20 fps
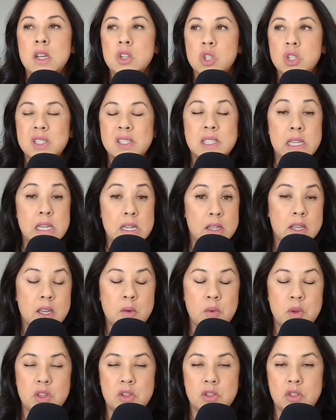just
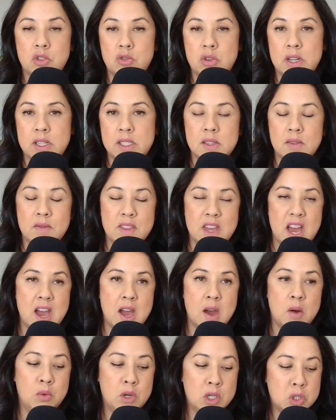dealing with the stress of
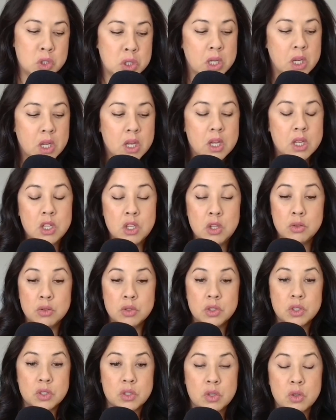that, which
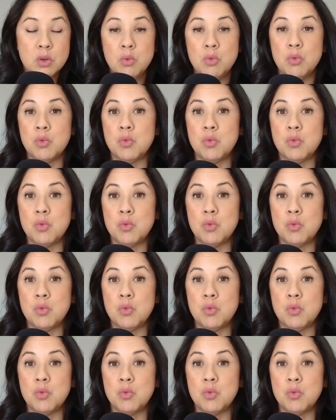used to